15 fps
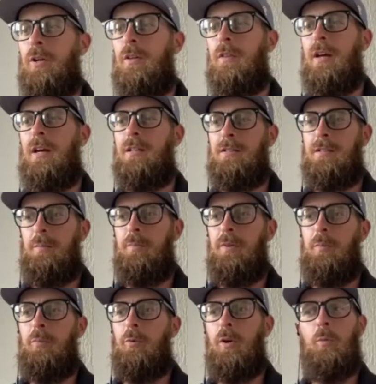that
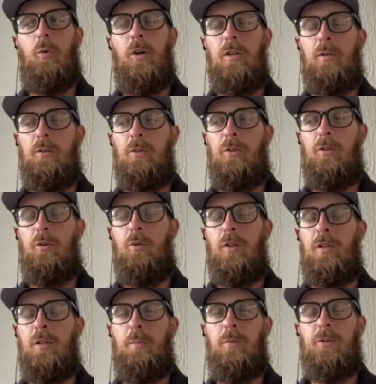tipping point. What
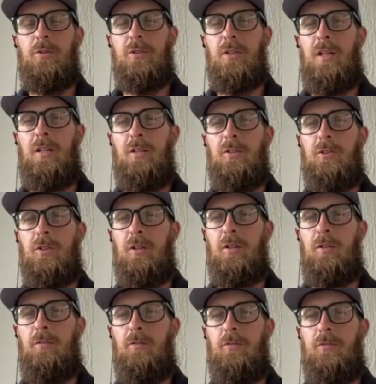the percentage
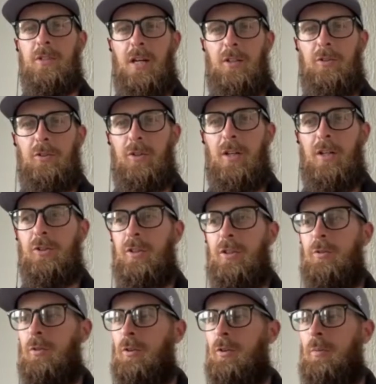of saturation
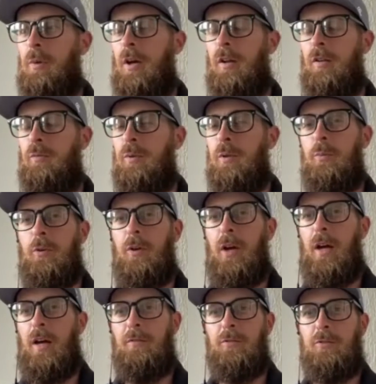or the amount of people
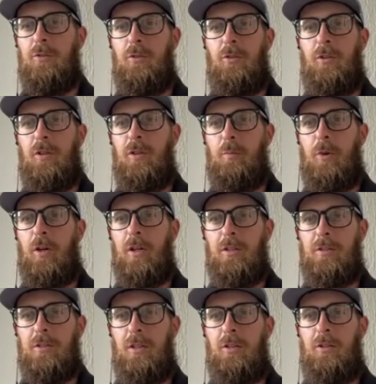have solar in the
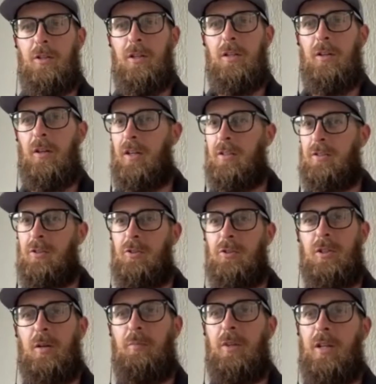markets that you're in? Like, is there
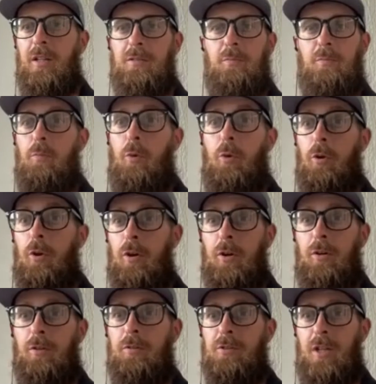some that's
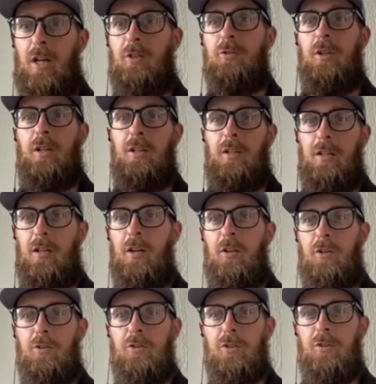more saturated than
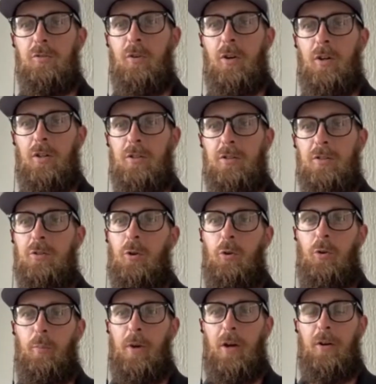others as far as
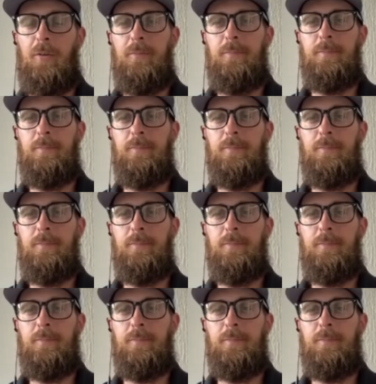total amount?